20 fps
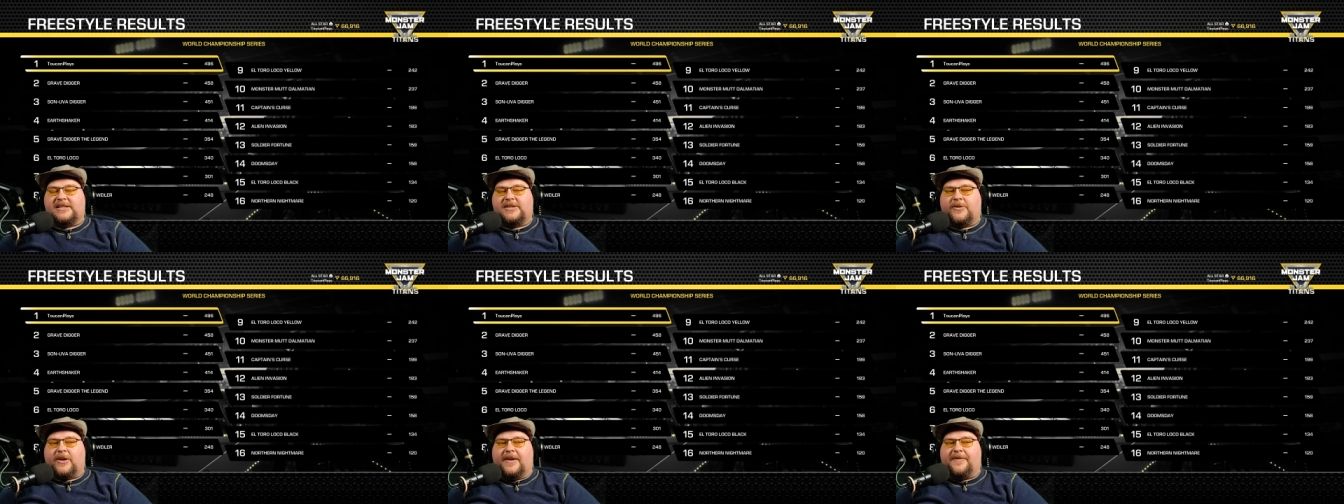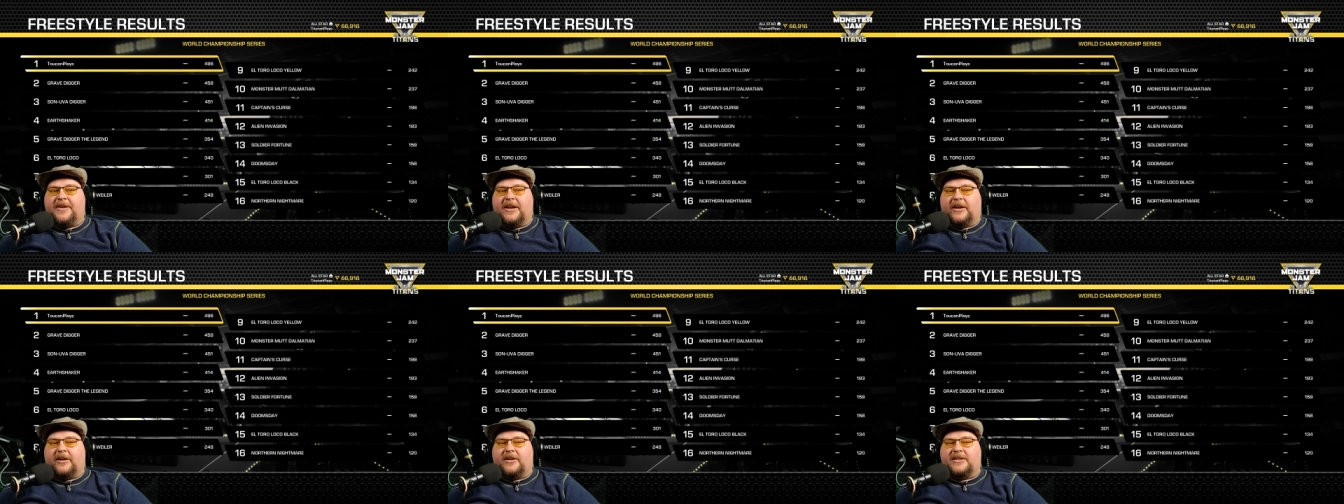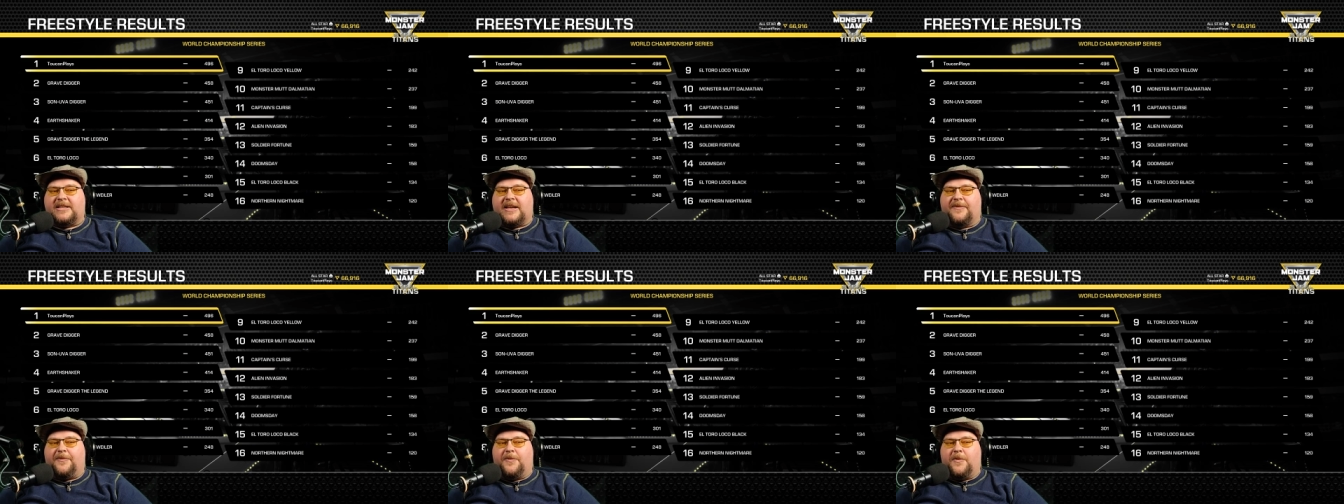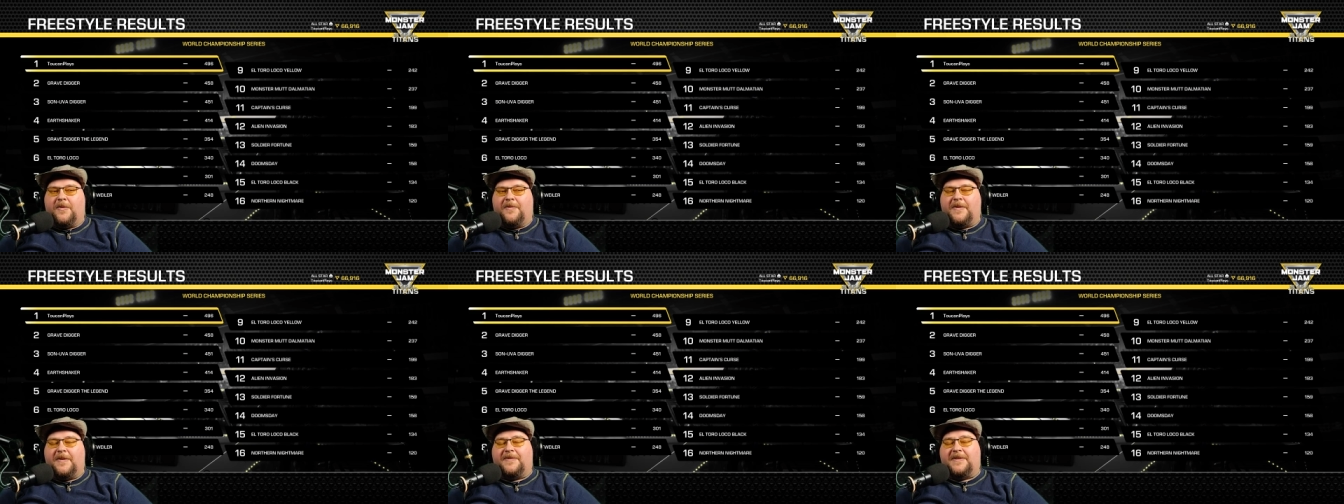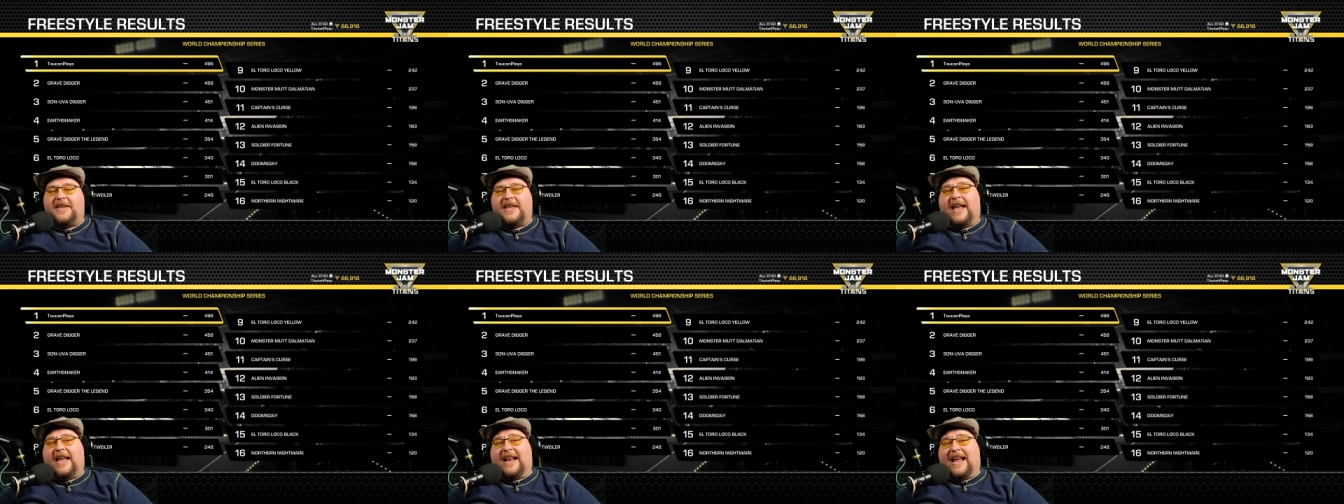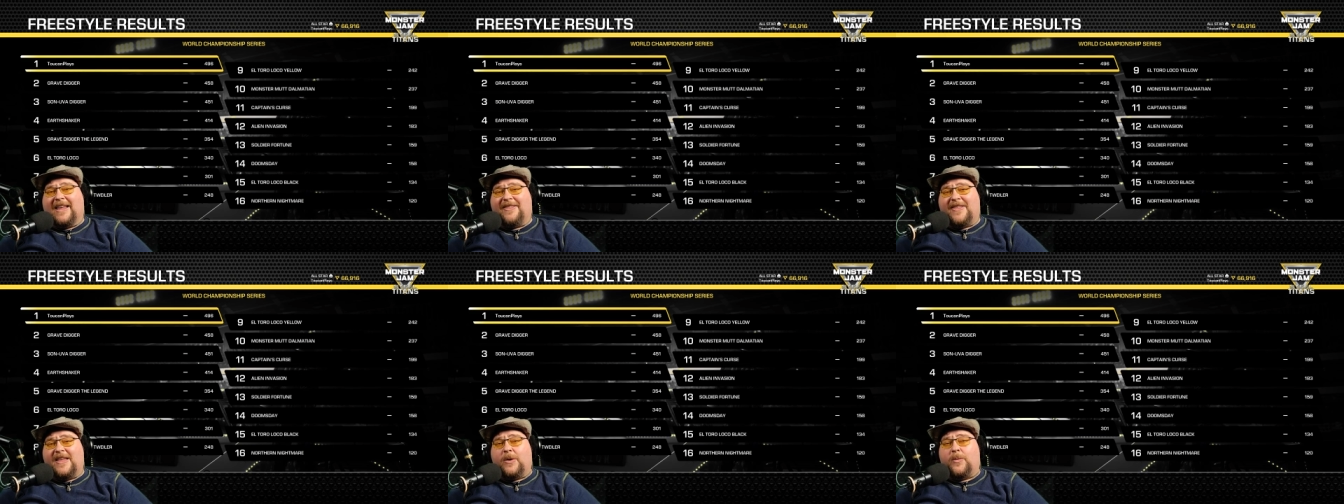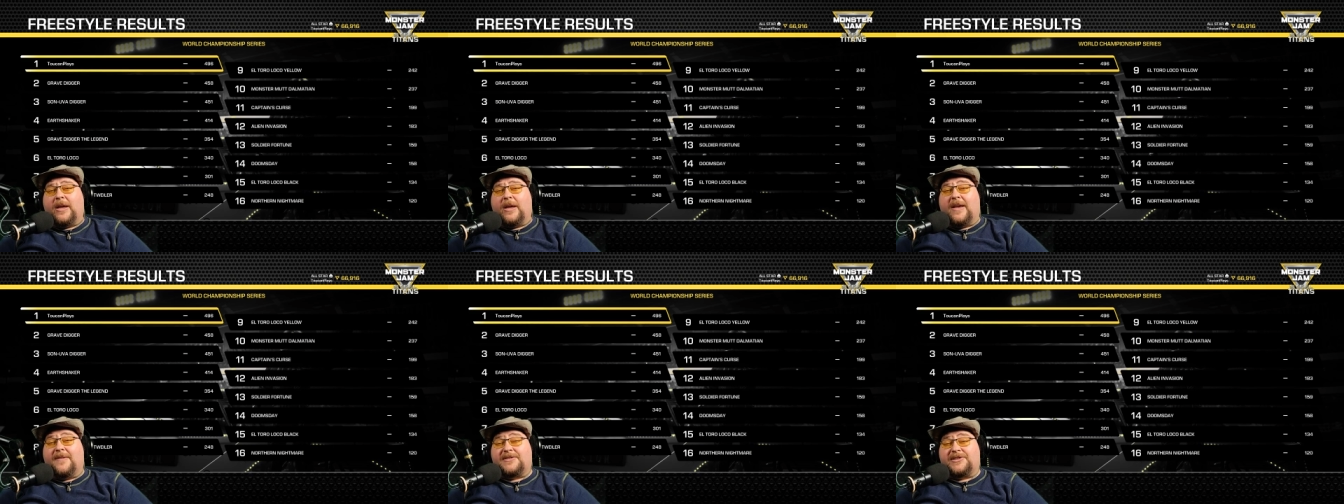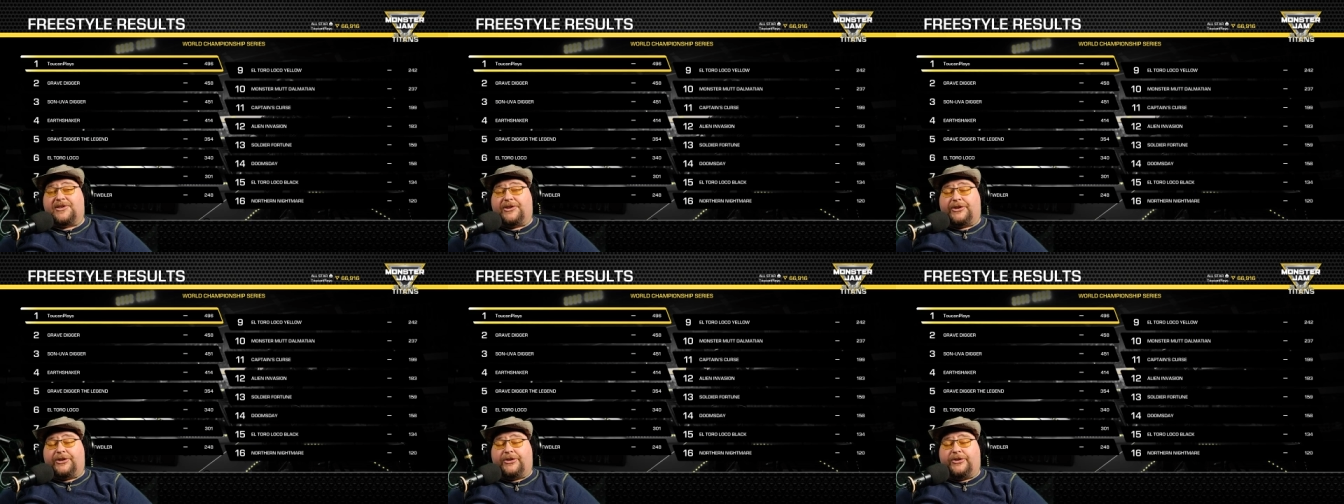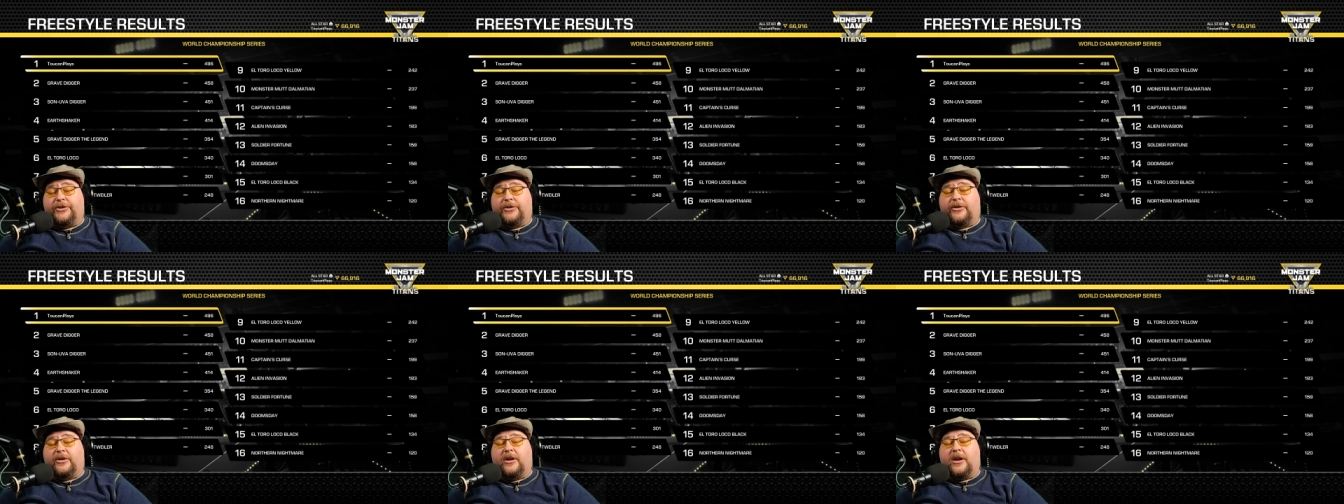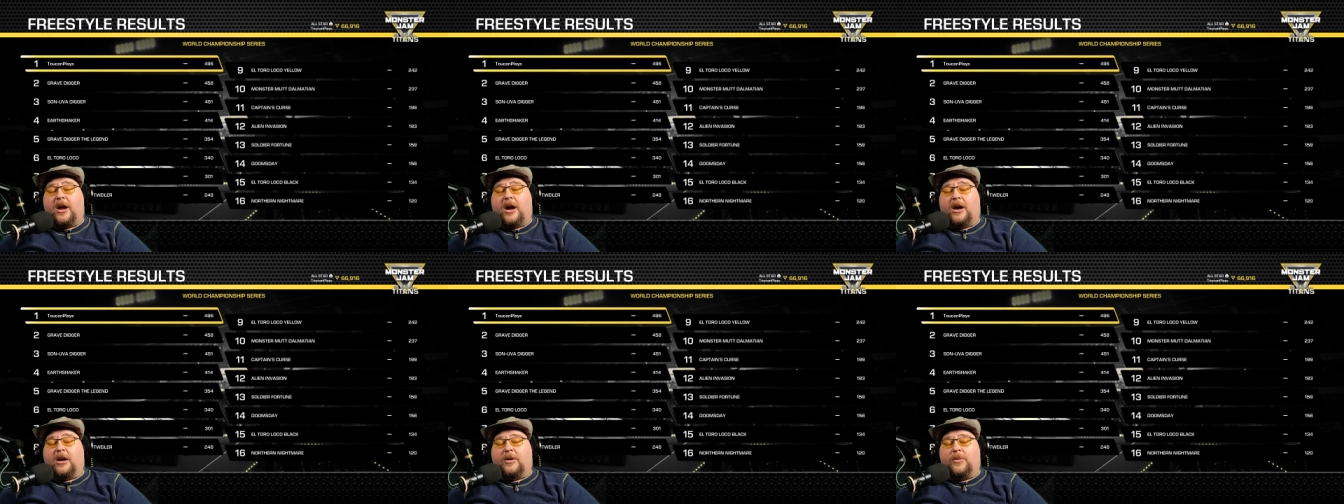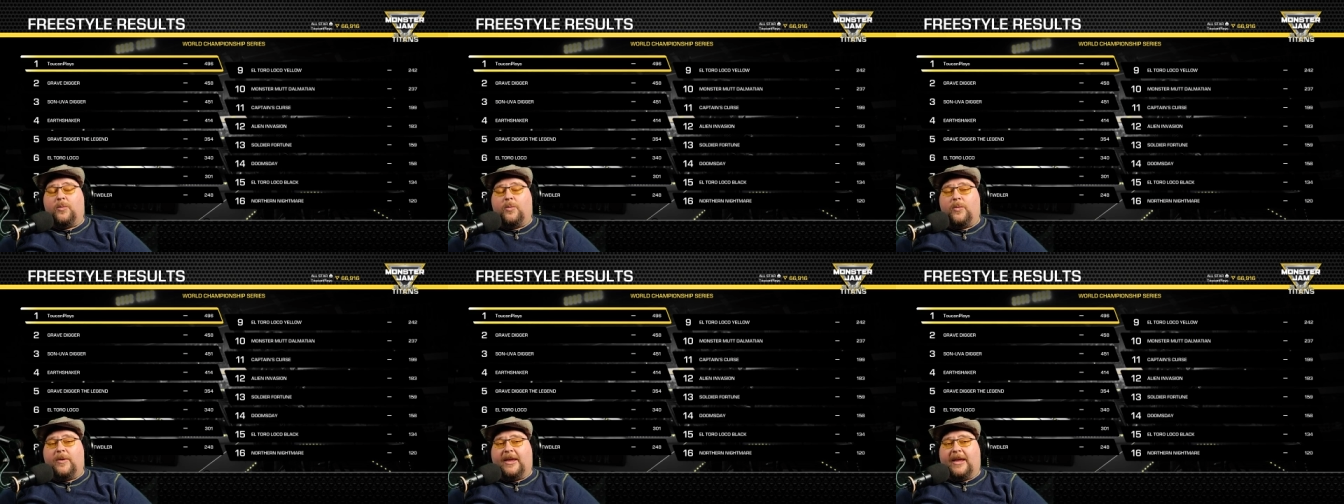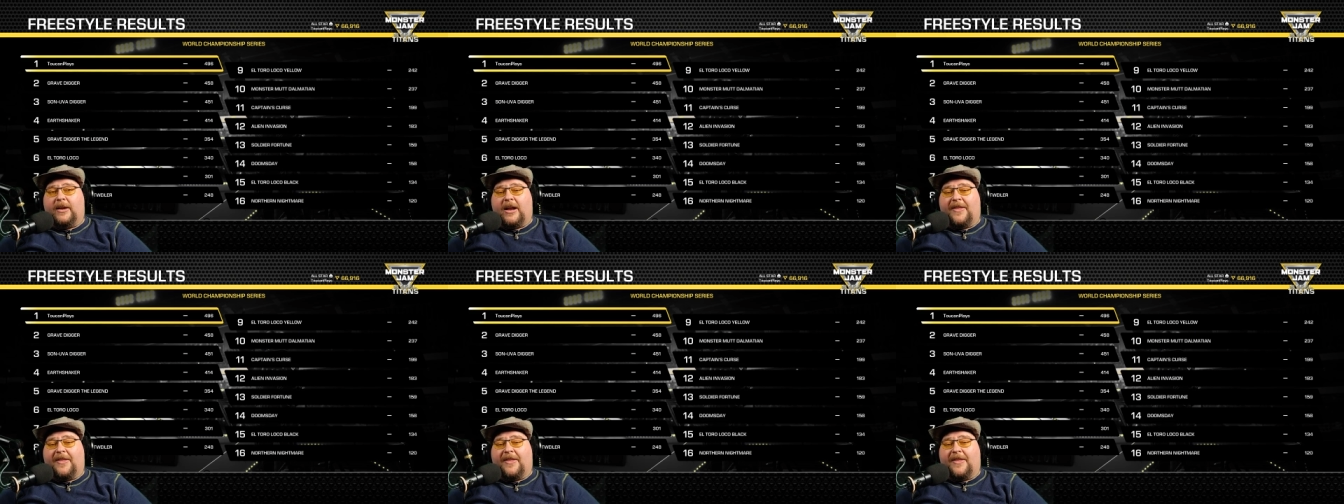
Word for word: Gravedigger is at 458. I think we have secured our win.